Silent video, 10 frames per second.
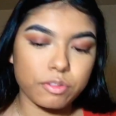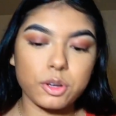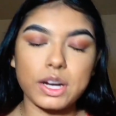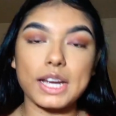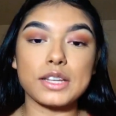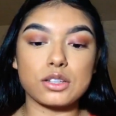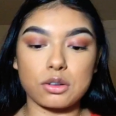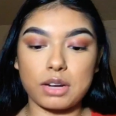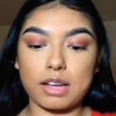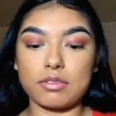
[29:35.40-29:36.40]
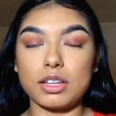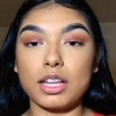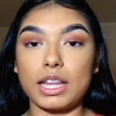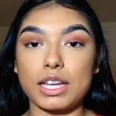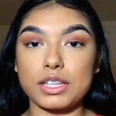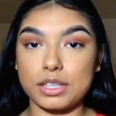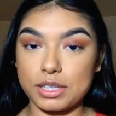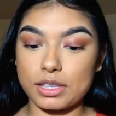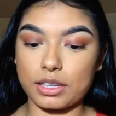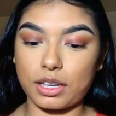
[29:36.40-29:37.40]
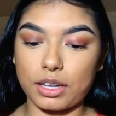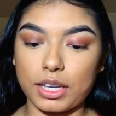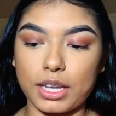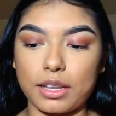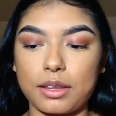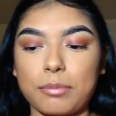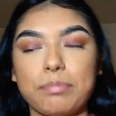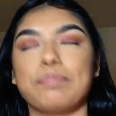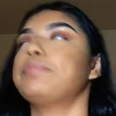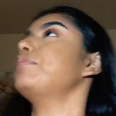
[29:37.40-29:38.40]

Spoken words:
If you guys don't have Lily lashes, you need to get them.